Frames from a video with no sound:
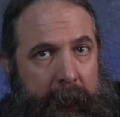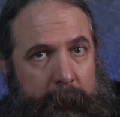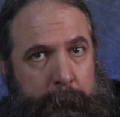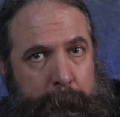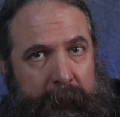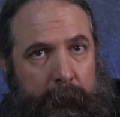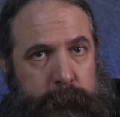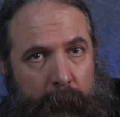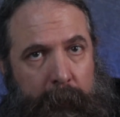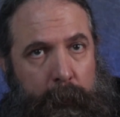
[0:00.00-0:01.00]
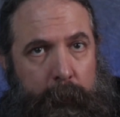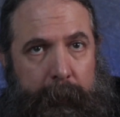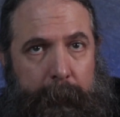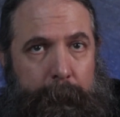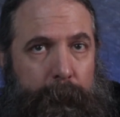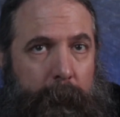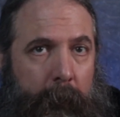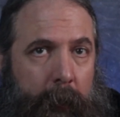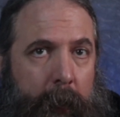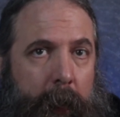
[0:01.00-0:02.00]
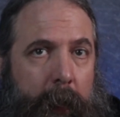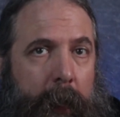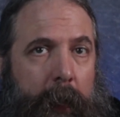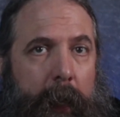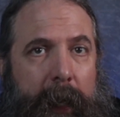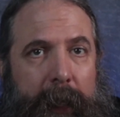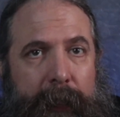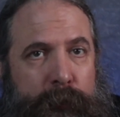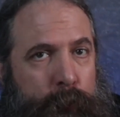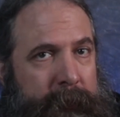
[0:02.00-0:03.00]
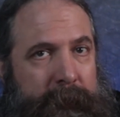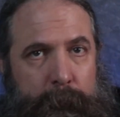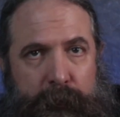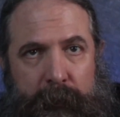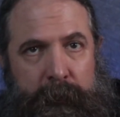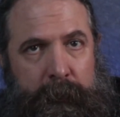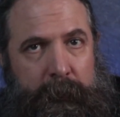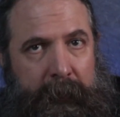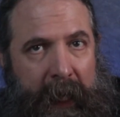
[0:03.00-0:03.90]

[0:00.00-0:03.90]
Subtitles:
a bigger priority. And I treat them just